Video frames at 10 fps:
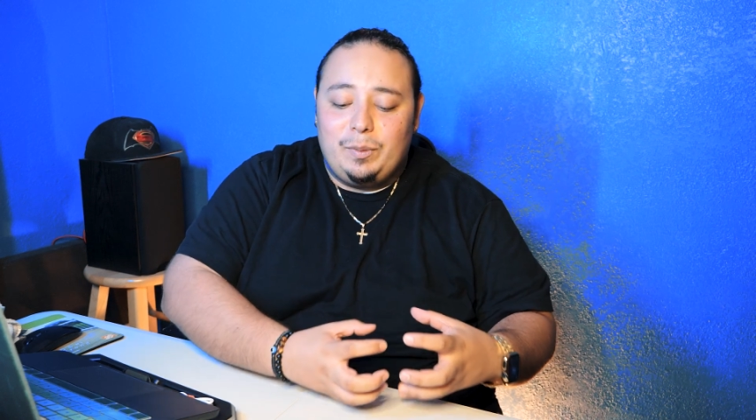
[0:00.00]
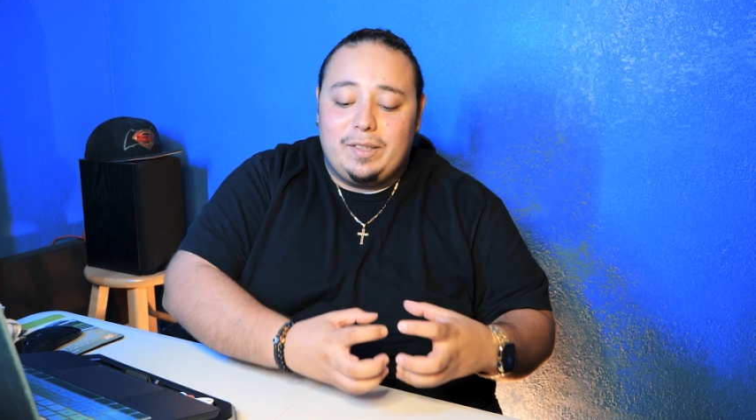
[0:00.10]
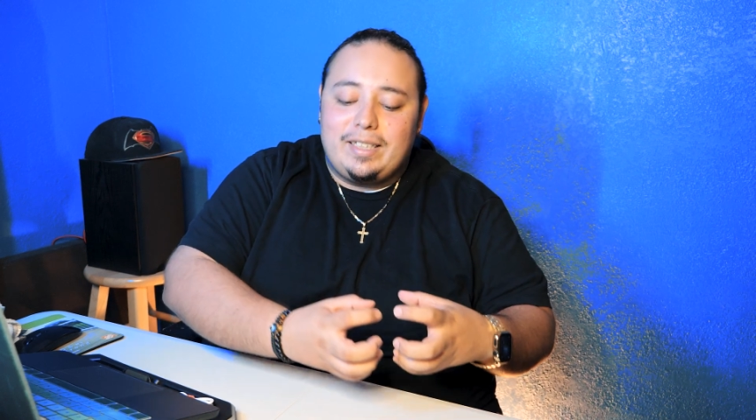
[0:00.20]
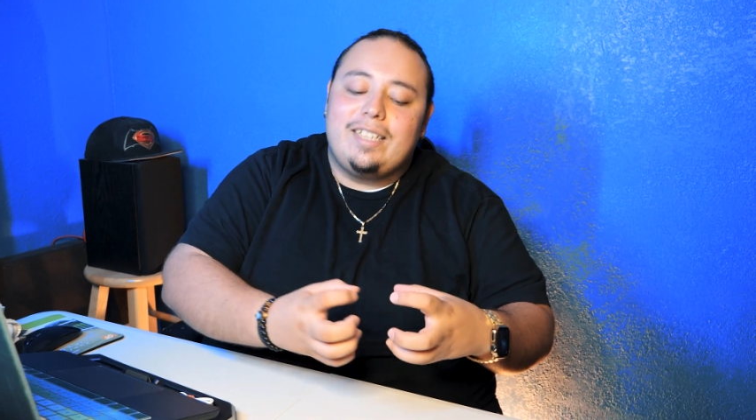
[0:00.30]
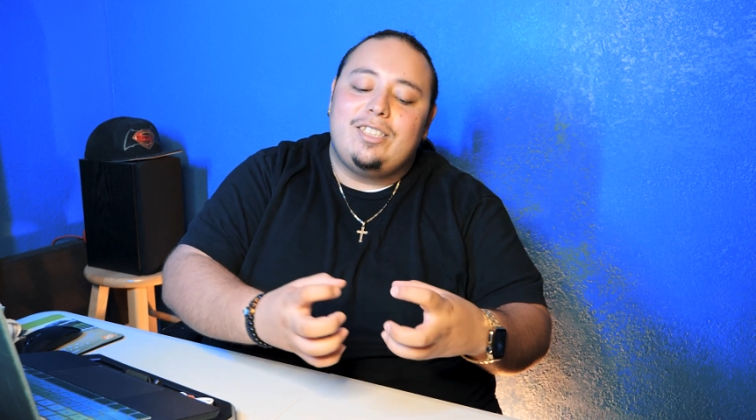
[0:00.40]

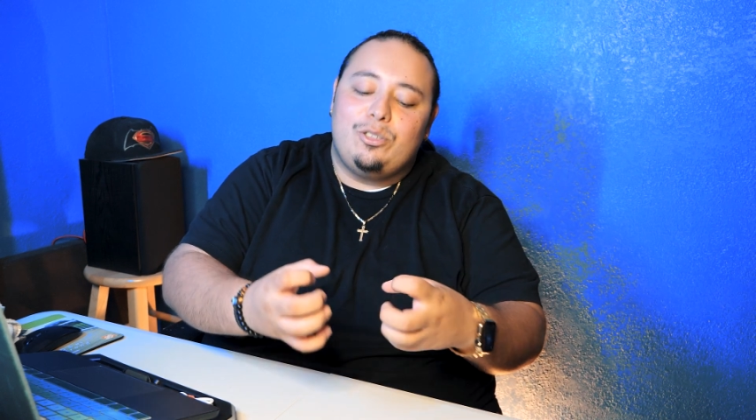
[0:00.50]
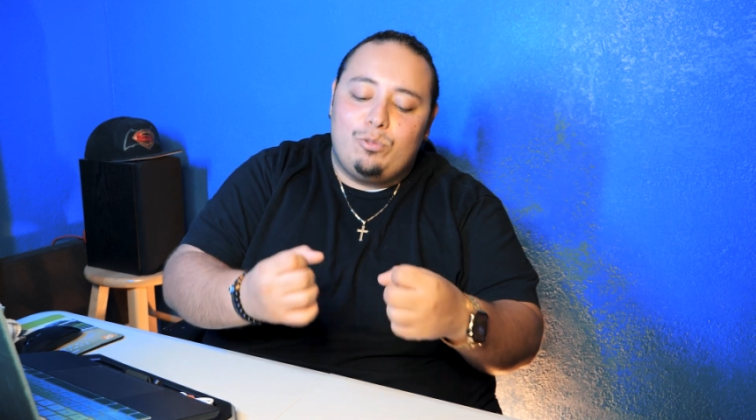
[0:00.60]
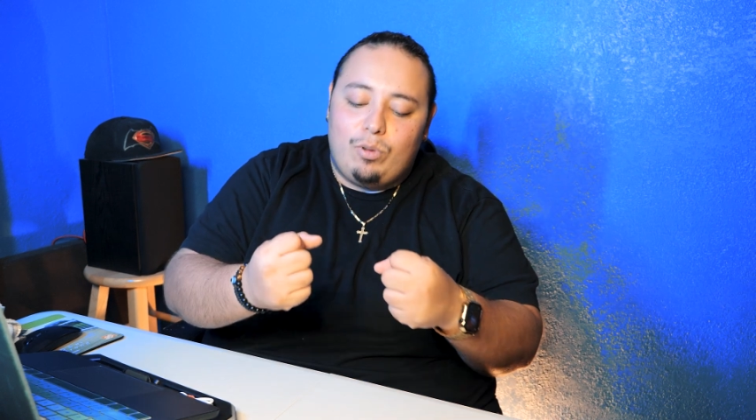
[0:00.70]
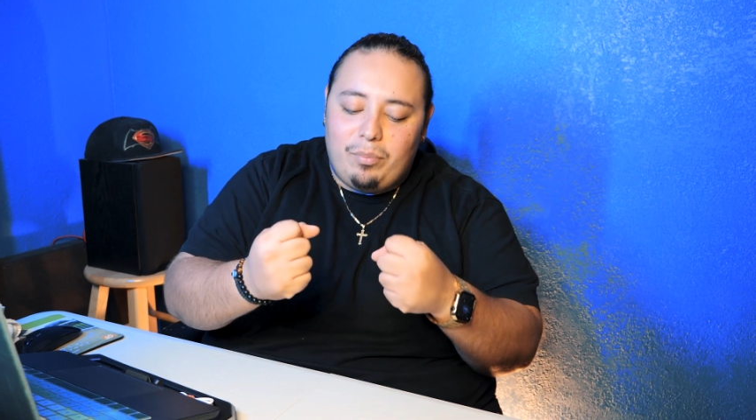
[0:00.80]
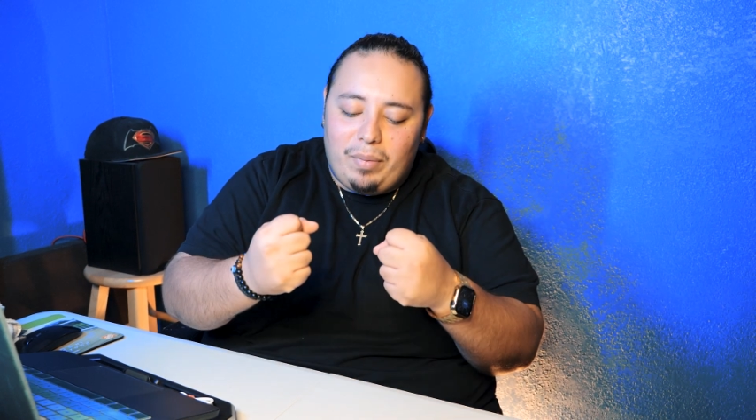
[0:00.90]
because I still
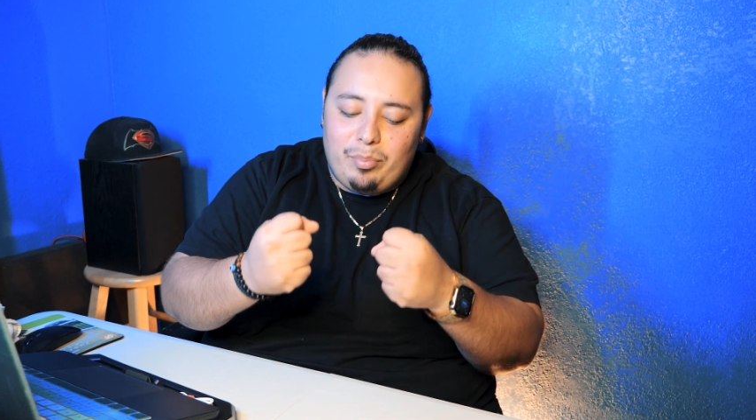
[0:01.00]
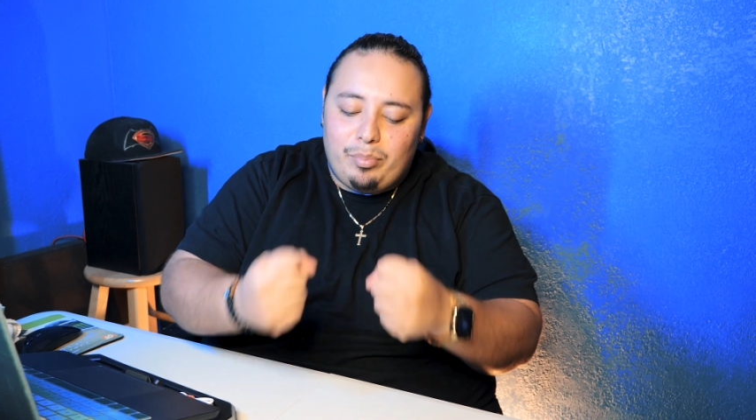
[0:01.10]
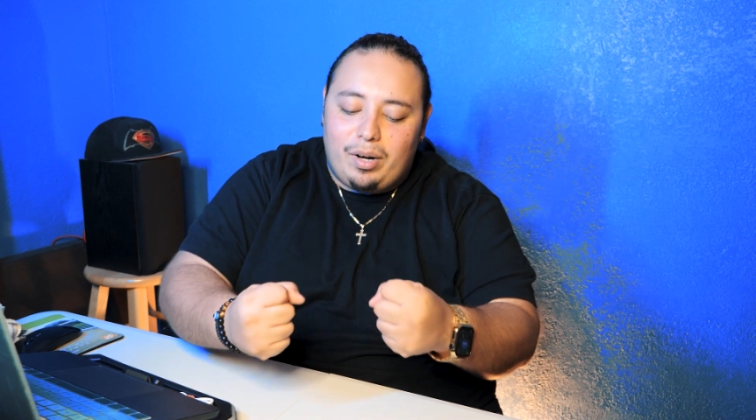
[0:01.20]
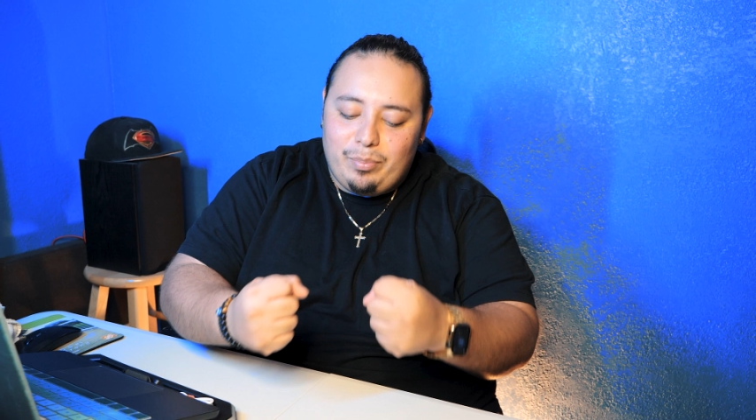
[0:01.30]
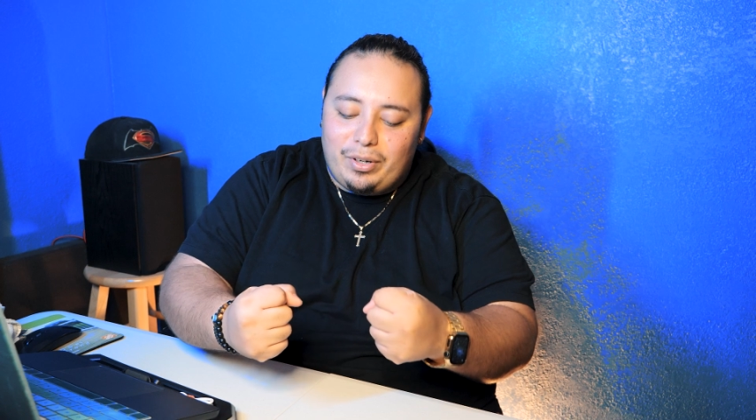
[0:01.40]
want my
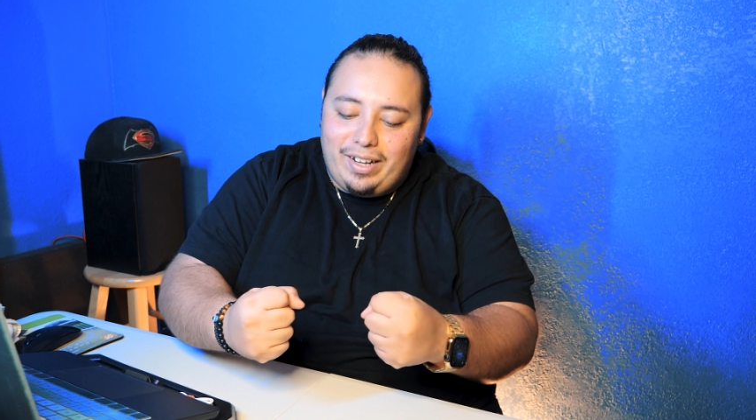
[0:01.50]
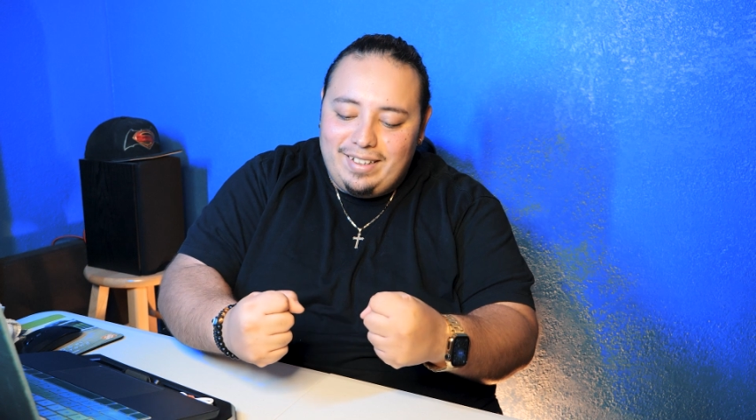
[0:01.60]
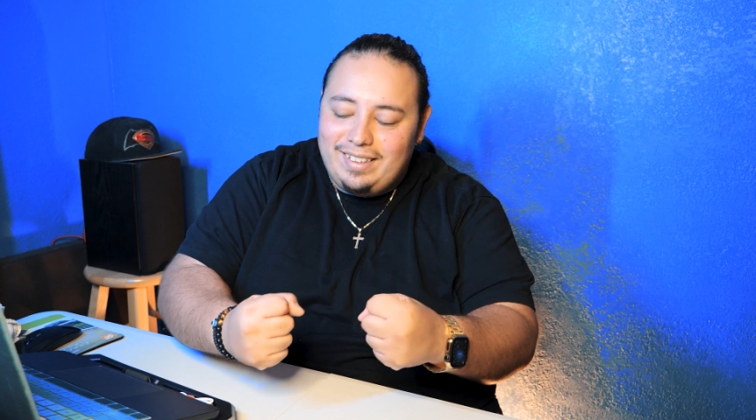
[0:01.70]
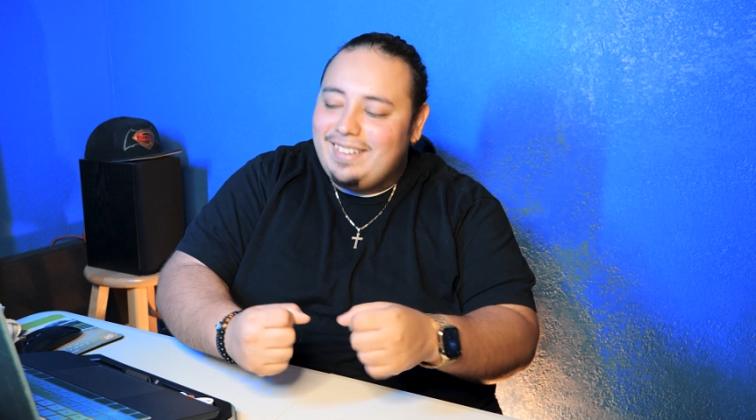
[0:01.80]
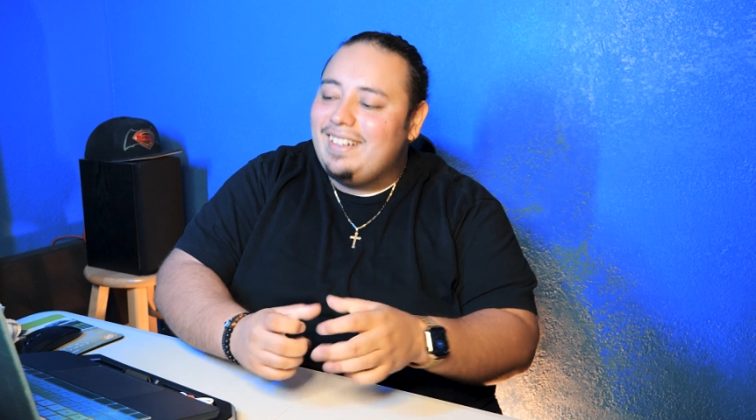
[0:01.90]
proper
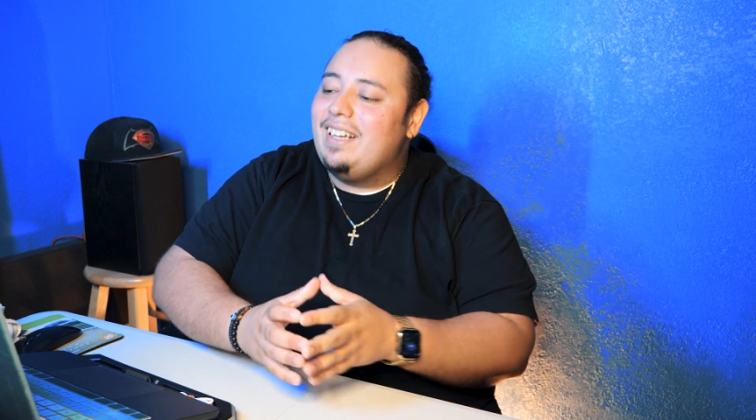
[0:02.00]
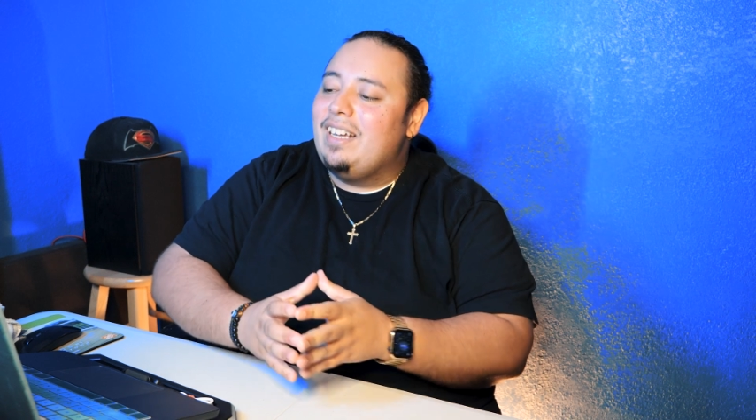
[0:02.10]
ending.